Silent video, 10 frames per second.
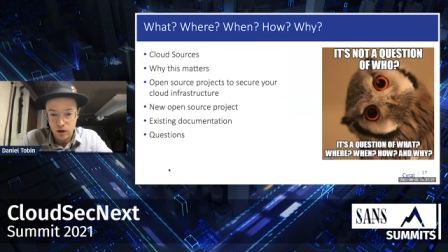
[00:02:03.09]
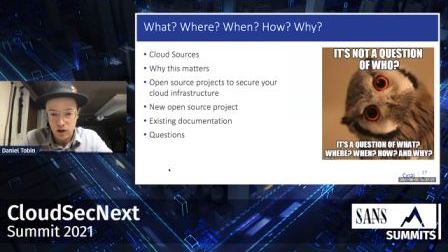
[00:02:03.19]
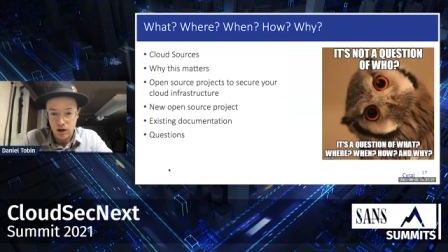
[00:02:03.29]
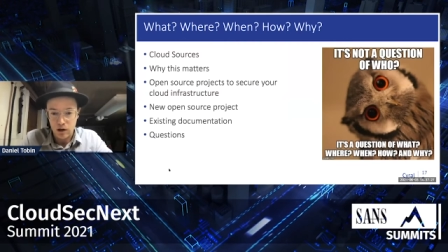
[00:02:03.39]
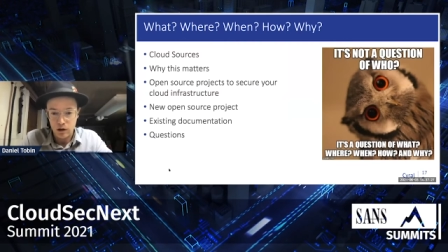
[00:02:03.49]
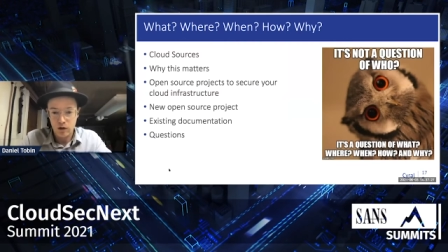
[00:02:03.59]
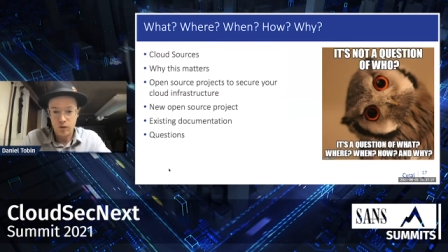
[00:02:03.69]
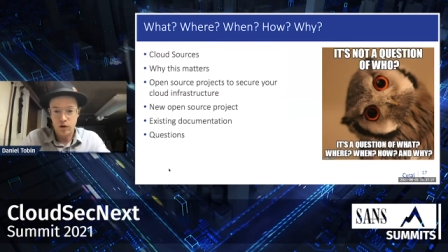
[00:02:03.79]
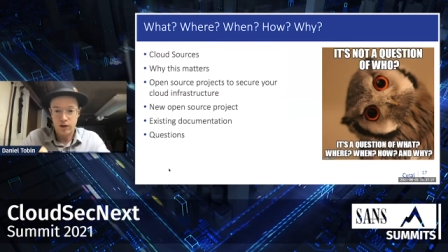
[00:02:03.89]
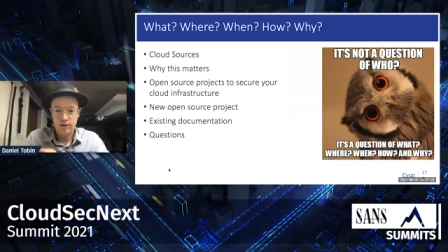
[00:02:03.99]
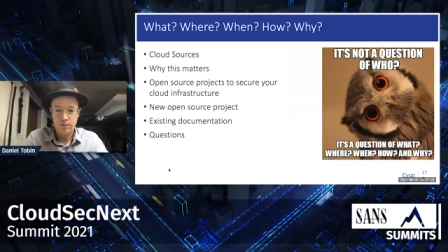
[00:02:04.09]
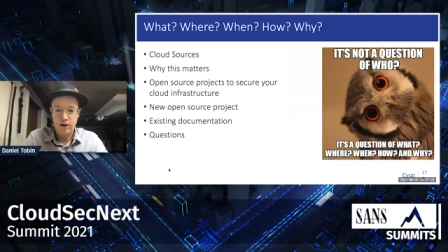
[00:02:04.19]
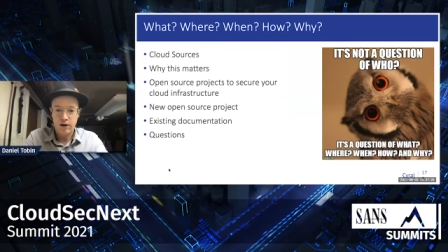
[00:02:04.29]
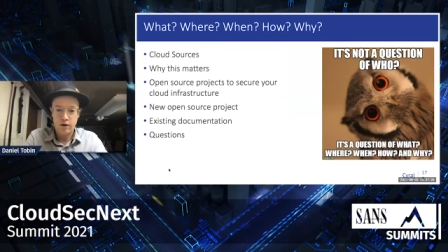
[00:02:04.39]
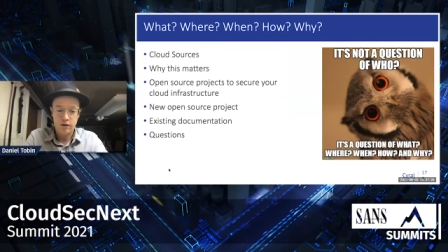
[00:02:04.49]
uh, quick why this
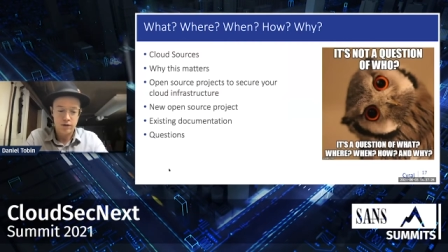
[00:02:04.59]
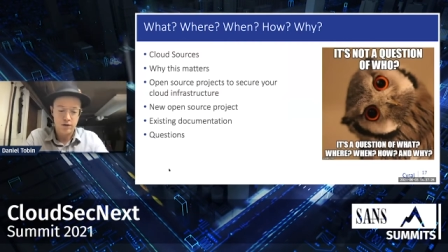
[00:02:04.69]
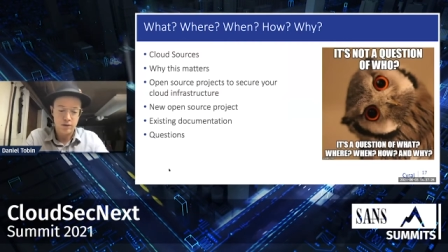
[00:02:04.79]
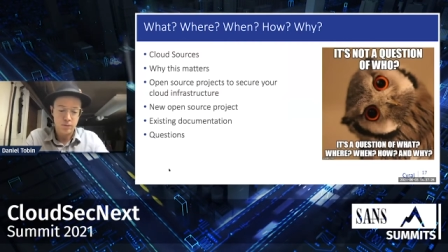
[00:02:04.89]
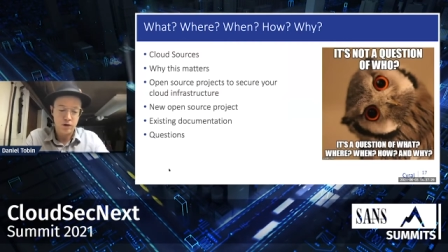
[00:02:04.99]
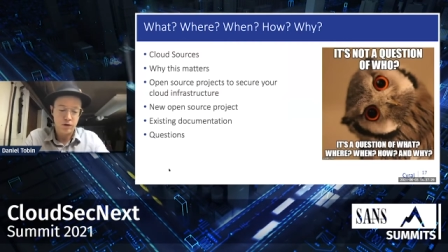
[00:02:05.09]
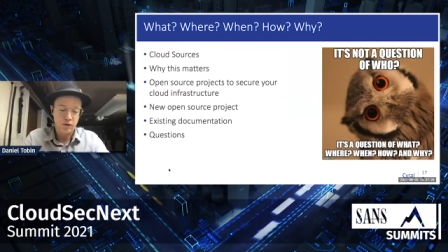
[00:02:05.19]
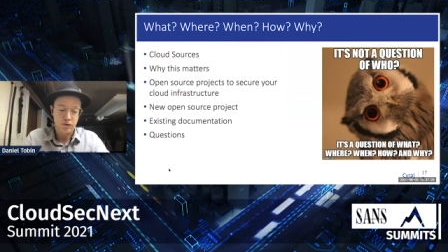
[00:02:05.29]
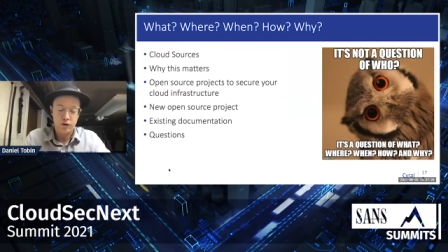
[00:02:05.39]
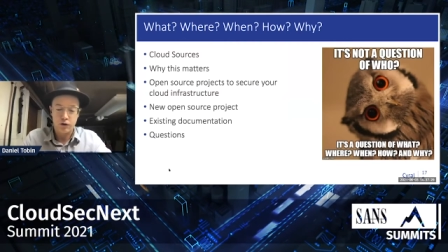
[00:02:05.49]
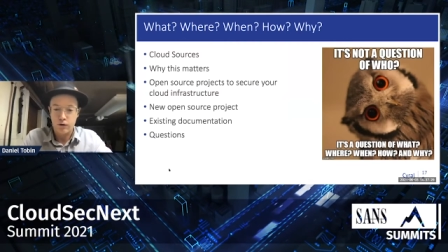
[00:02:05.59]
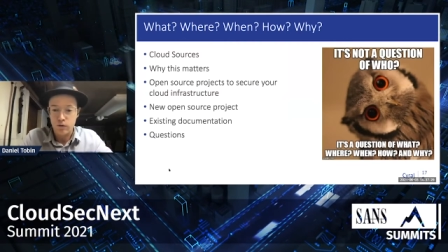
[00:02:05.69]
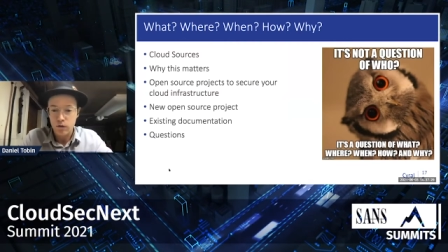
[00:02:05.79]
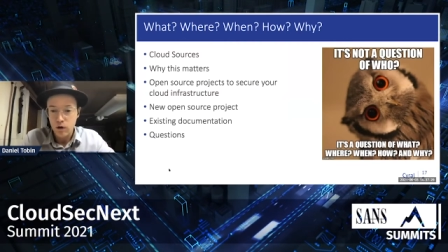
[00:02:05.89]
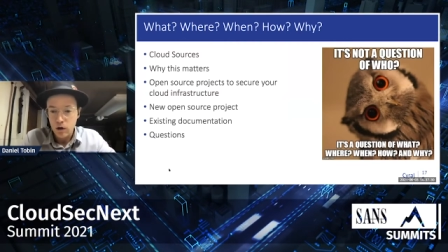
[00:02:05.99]
matters, a sprint through